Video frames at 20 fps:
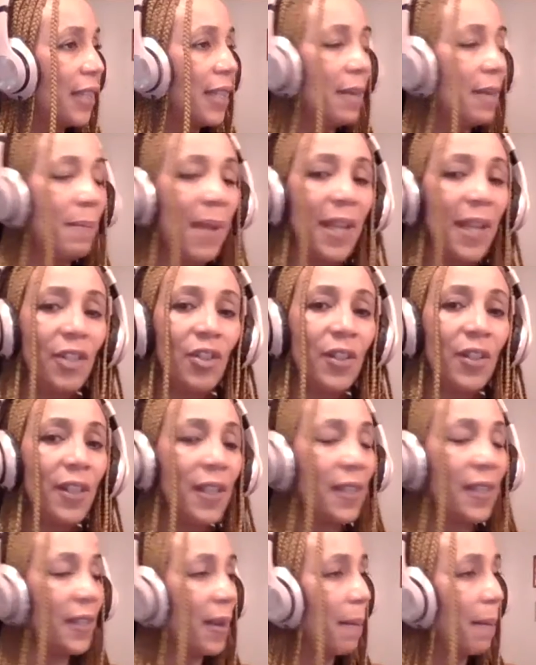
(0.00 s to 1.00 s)
Imagine
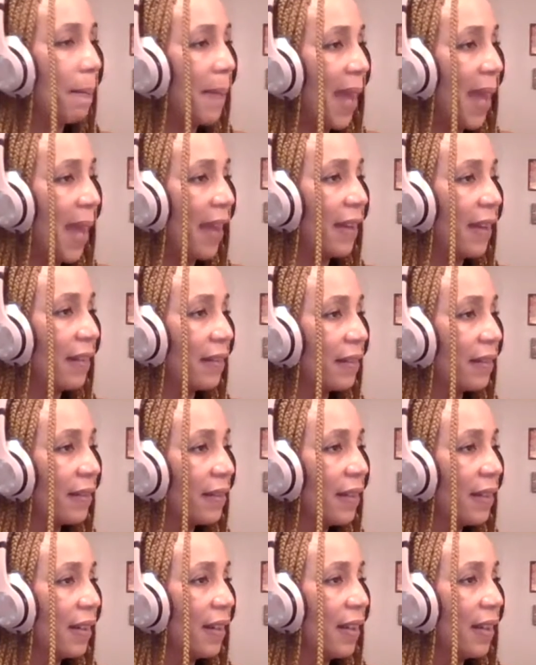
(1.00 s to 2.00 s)
these are men.
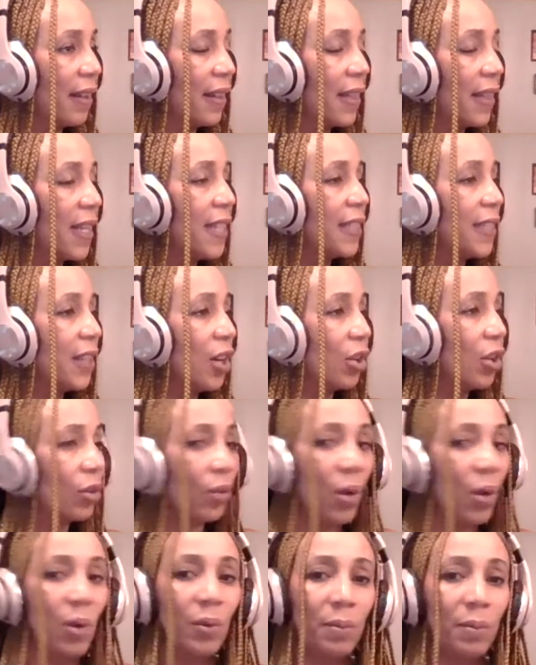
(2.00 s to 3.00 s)
These are
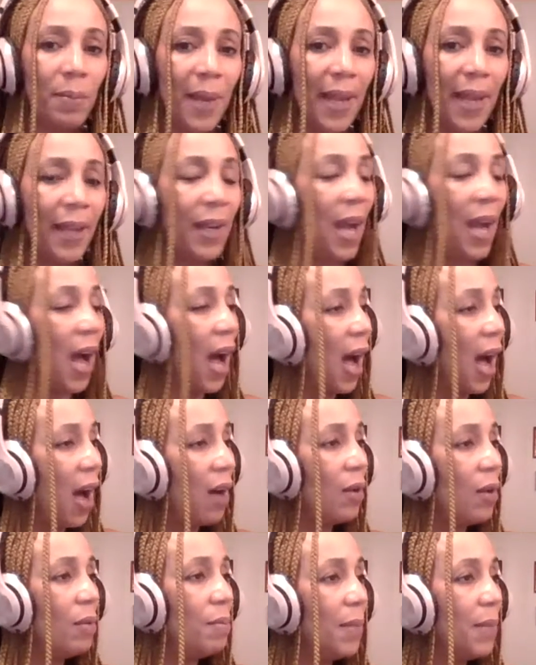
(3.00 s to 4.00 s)
grown men.
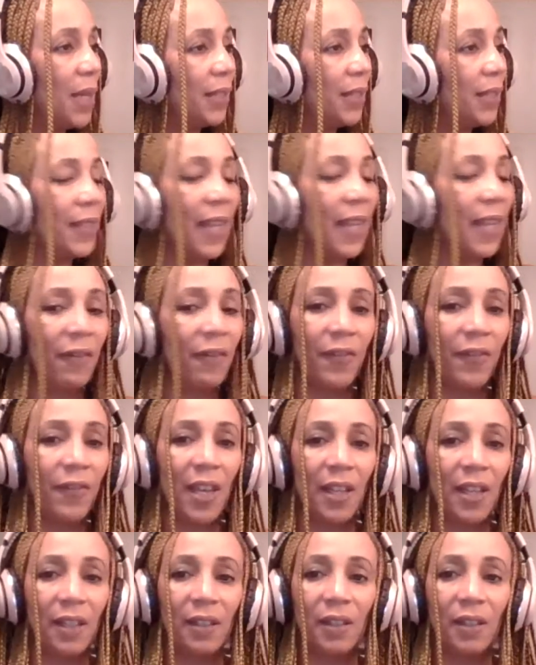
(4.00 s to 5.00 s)
How must they
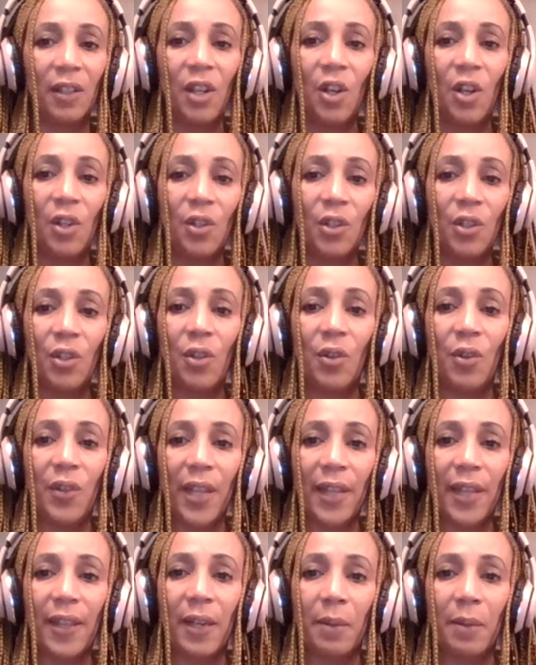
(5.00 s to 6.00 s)
feel to know
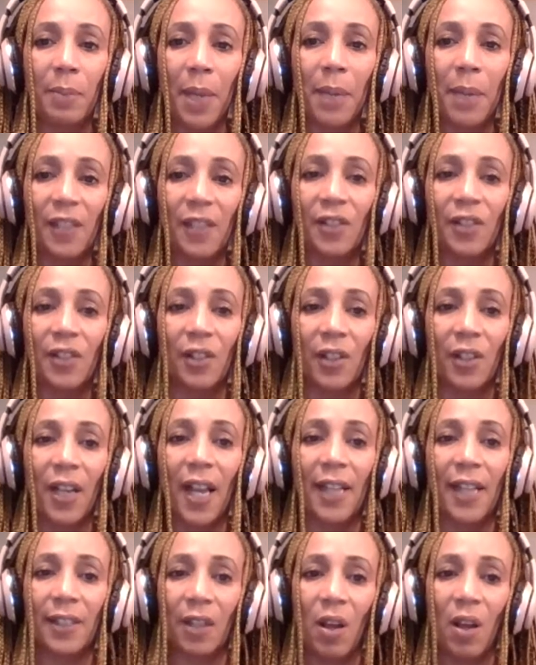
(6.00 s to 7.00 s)
that their baby sister
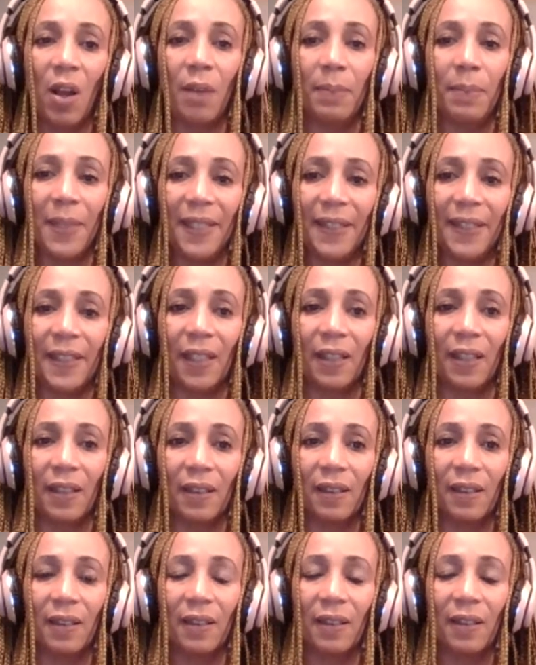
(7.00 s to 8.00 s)
has gone missing
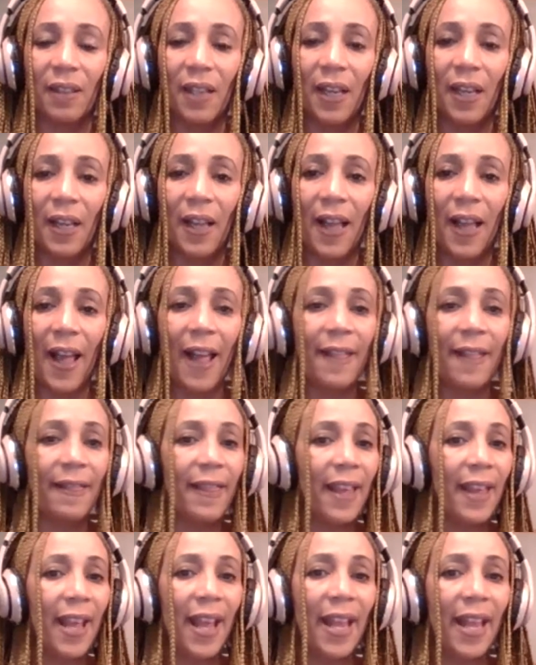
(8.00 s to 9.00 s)

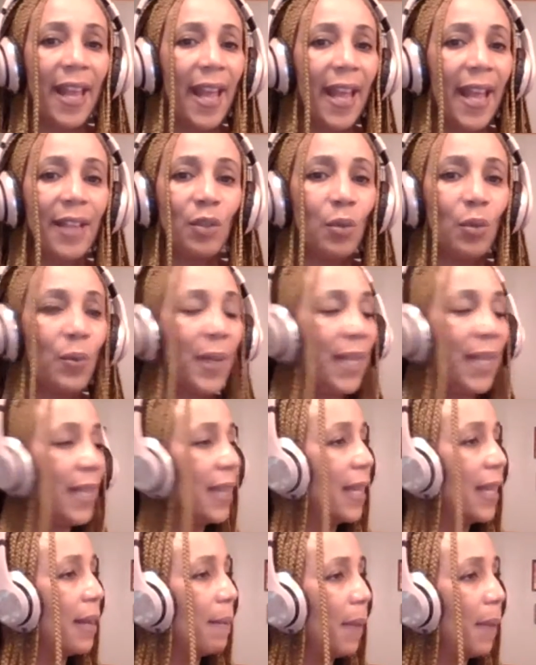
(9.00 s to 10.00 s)
and they can't do
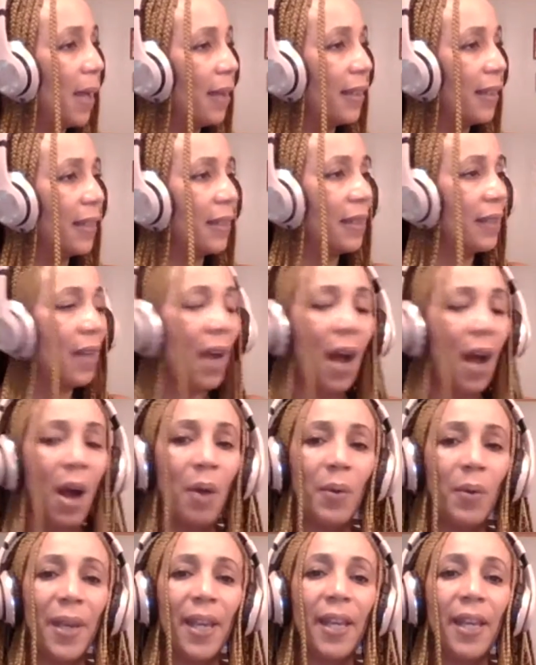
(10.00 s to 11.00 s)
anything about it?
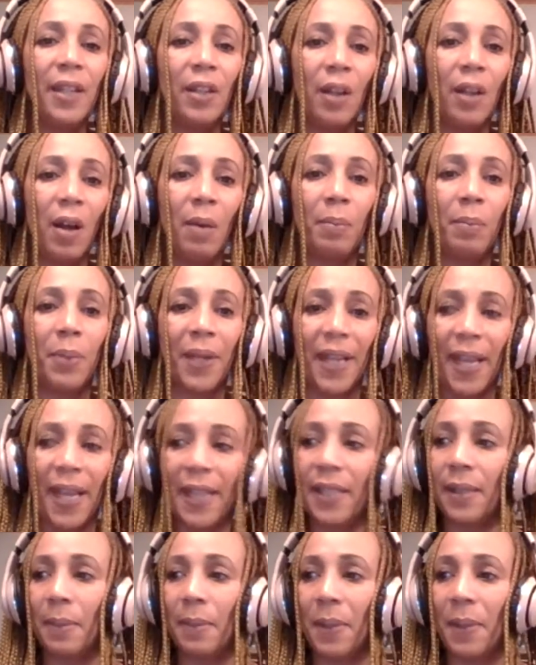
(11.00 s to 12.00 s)
How
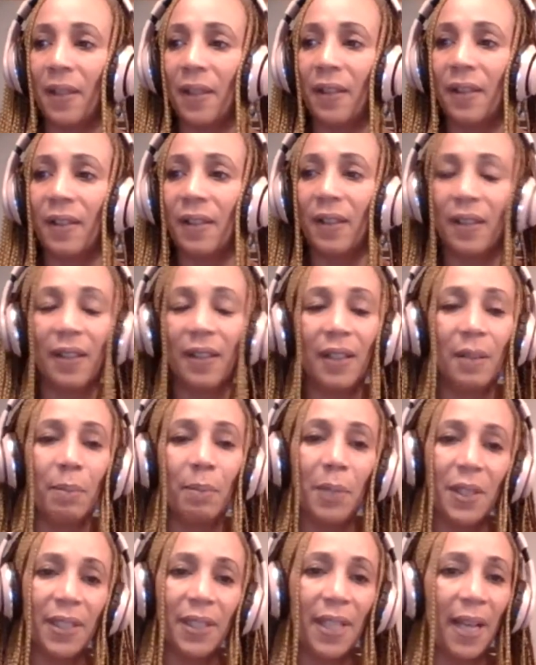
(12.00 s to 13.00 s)
incomprehensible
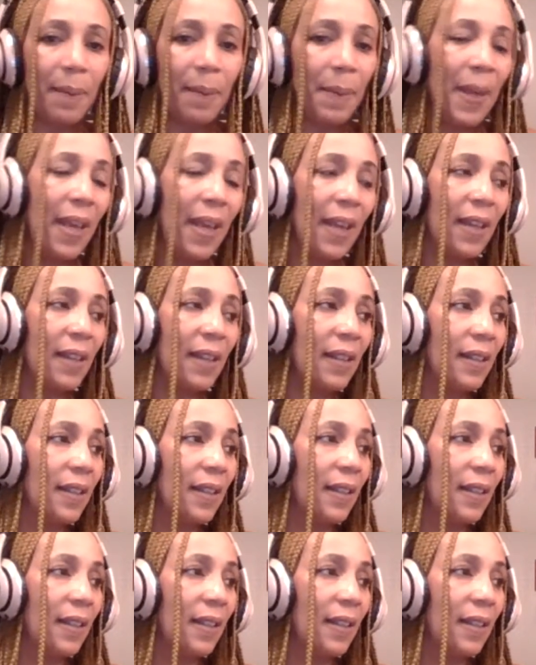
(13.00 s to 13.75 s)
must that be?